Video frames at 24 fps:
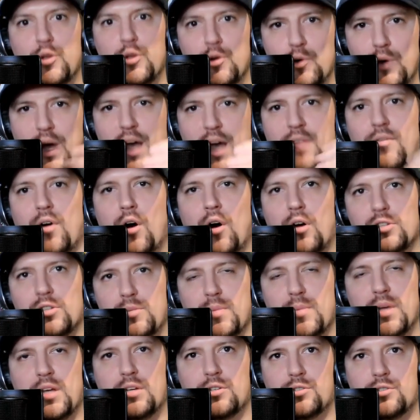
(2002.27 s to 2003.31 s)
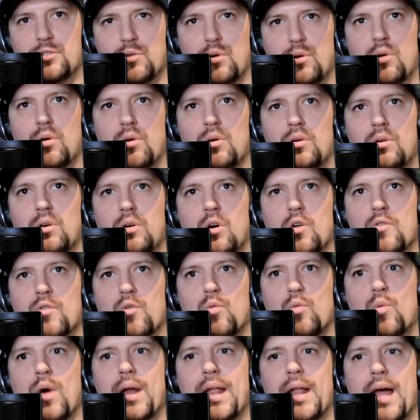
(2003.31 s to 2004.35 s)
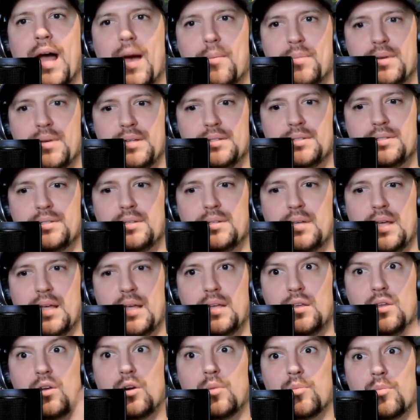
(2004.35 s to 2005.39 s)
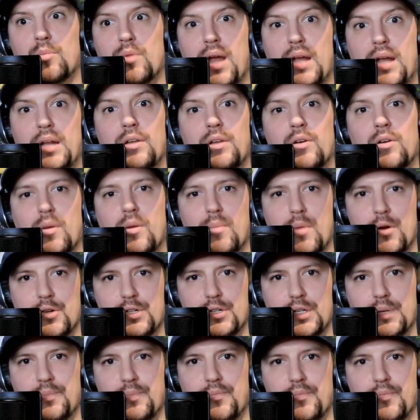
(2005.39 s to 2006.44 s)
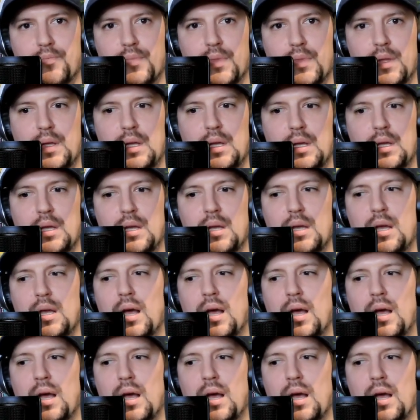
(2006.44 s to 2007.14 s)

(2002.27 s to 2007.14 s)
you have ultimate control over what happens in your brain and your emotion mm-hmm.